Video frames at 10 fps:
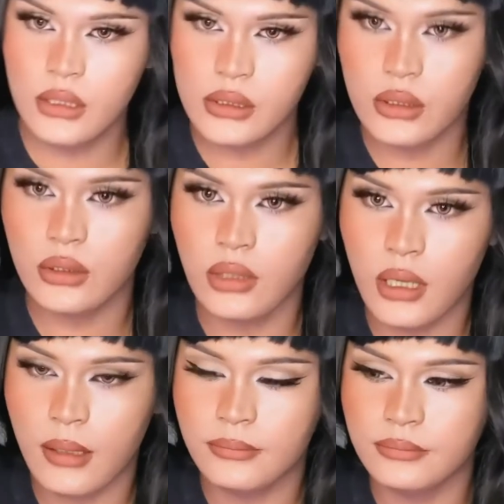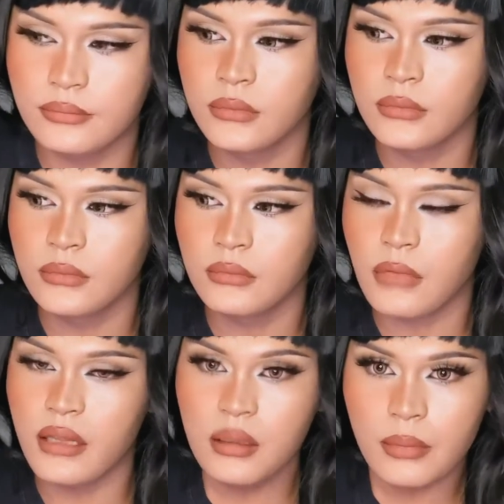So
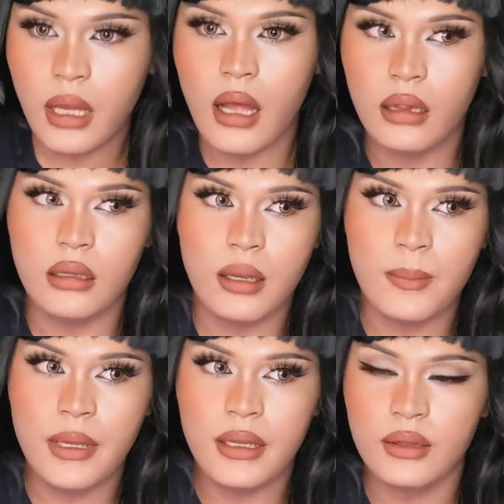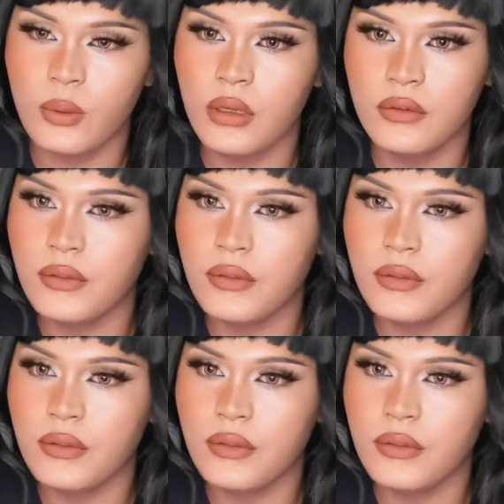I think I'll come back at 12.